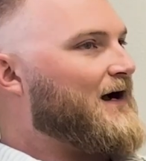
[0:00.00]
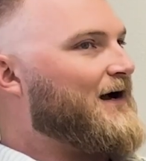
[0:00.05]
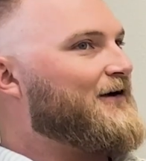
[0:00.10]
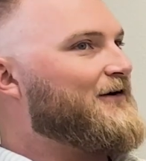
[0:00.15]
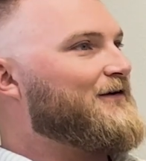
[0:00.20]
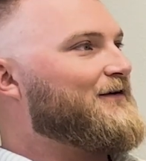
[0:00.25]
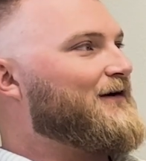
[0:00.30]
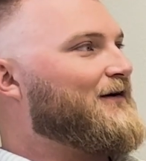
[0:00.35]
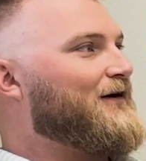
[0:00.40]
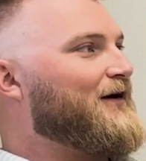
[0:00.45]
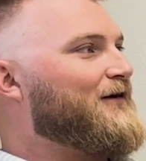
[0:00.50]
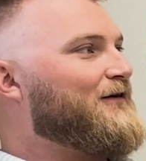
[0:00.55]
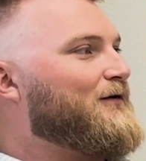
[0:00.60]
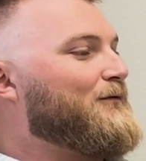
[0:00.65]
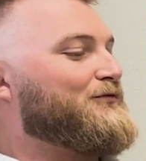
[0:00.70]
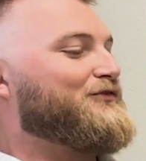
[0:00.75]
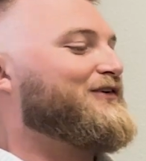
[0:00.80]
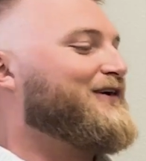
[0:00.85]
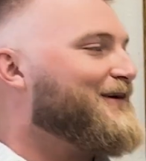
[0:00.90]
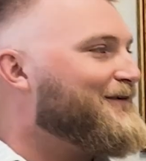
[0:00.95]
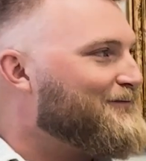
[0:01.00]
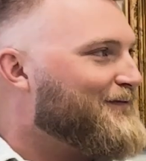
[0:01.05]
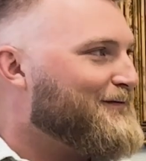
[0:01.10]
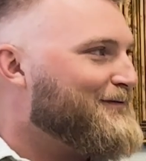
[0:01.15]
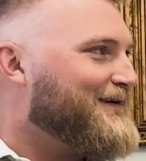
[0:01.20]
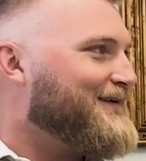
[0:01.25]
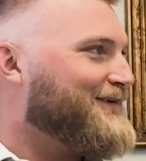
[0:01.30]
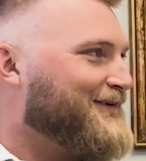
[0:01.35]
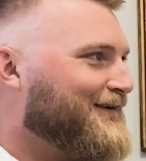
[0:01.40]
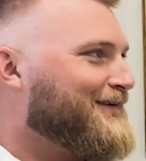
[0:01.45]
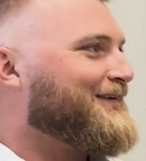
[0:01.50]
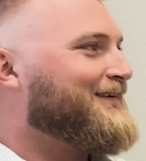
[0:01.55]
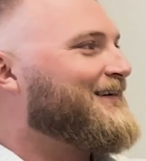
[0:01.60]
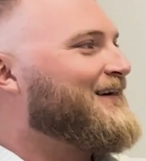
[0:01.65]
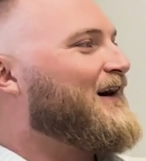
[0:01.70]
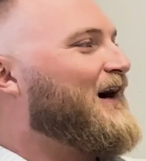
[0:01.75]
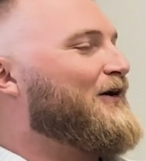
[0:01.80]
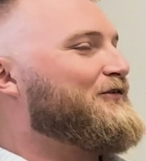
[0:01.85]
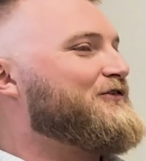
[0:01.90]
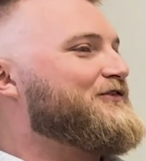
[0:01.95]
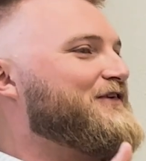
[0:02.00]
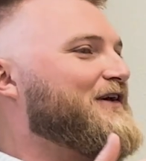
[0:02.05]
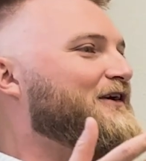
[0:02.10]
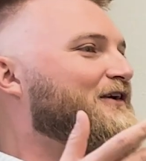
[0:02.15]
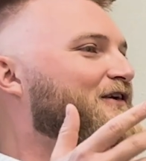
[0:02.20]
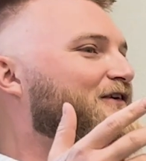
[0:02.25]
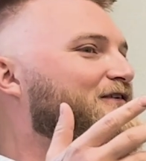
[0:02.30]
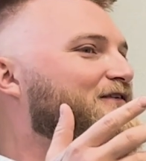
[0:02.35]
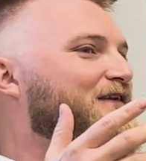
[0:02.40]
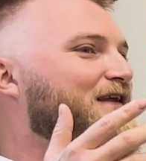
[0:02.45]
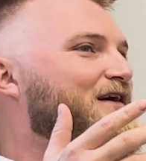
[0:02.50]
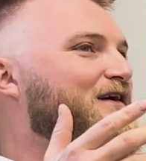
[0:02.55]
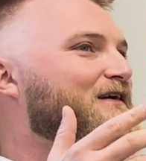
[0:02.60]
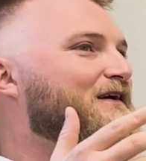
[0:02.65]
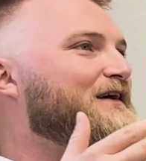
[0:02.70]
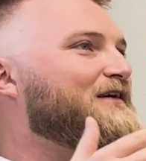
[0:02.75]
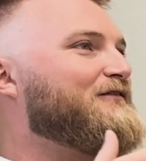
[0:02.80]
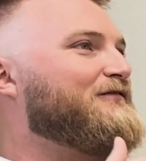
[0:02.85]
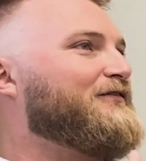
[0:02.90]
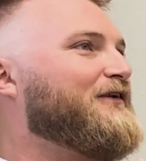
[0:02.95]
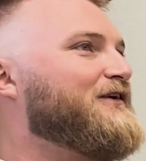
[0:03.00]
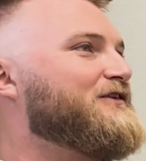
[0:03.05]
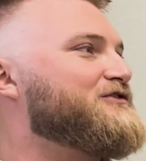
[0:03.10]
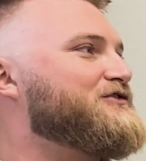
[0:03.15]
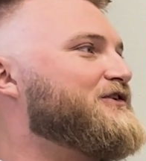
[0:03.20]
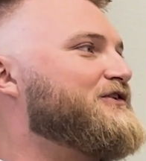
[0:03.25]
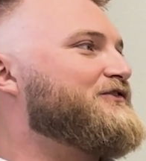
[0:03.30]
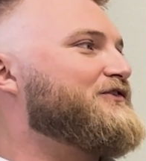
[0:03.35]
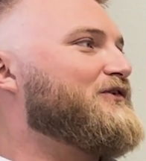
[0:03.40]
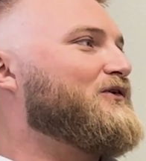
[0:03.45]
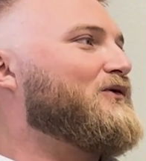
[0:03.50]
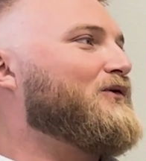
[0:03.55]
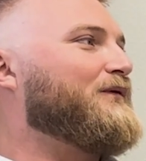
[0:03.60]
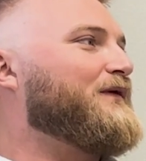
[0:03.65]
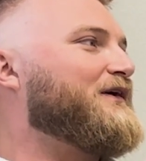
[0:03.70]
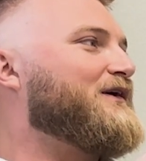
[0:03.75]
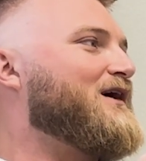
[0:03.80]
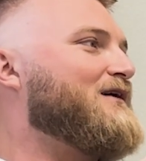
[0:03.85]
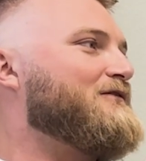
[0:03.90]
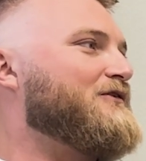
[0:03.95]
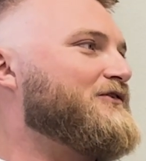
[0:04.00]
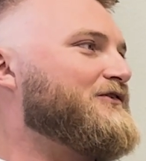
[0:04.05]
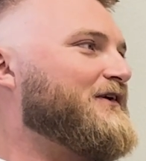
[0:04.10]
I heard, I'm sorry. I was going to say, I heard that flood insurance though only covers